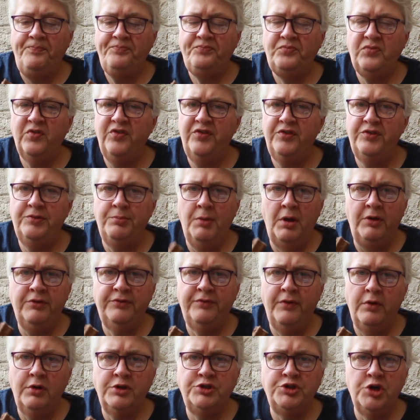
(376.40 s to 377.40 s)
It smells
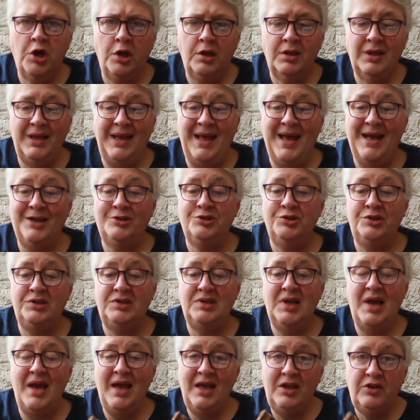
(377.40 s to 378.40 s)
very chocolatey. Actually
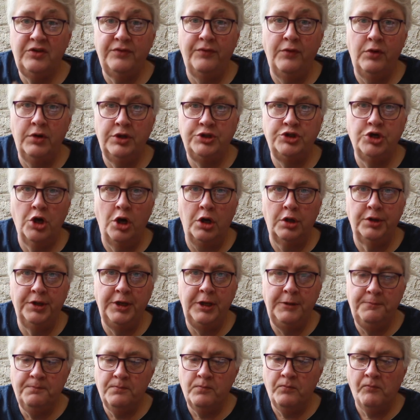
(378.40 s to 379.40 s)
tastes very
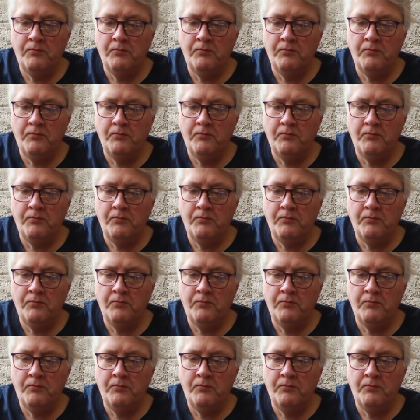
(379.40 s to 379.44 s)
chocolatey.